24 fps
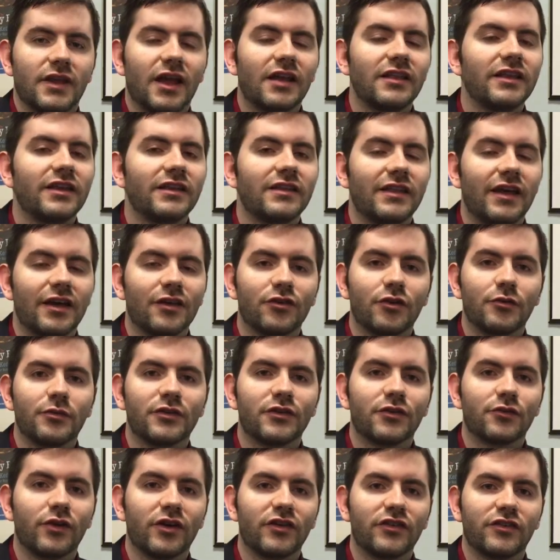Aline Lathrop is
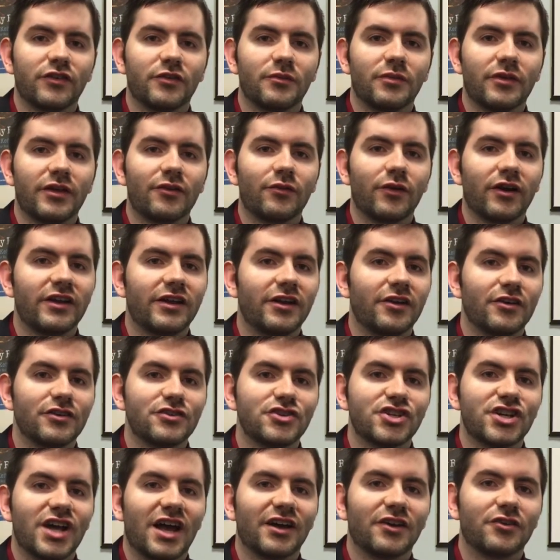a resident playwright here at
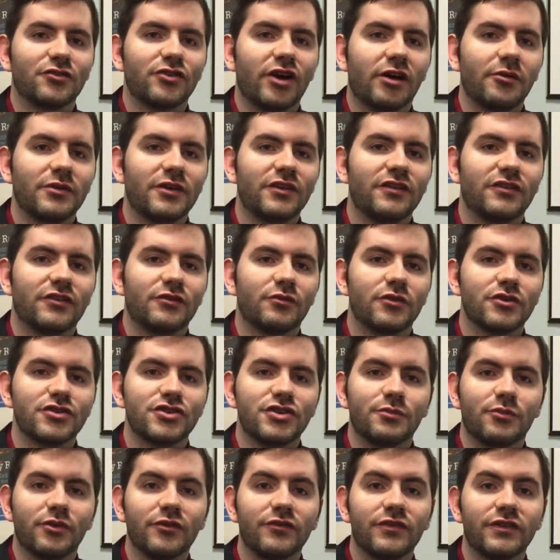Chicago Dramatists, where
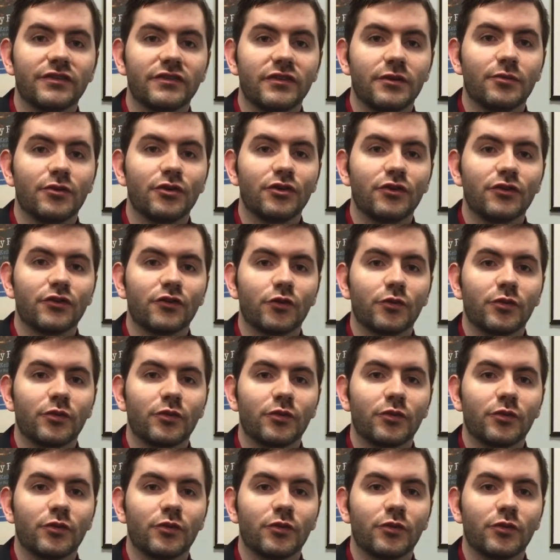she previously produced